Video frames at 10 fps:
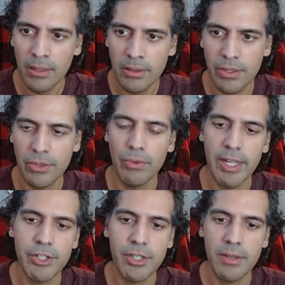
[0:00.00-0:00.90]
do
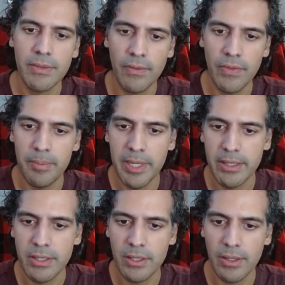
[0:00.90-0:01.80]
right shift of the
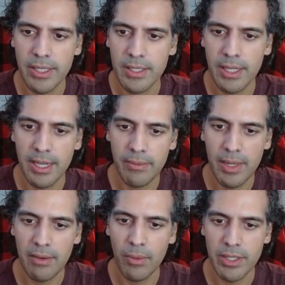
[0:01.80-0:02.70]
bits. So let's say we
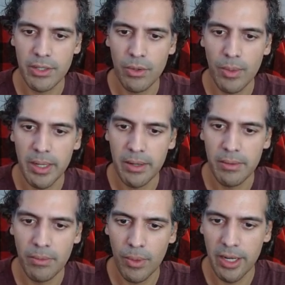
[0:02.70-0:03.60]
have
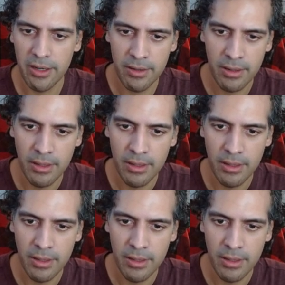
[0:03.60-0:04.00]
1011.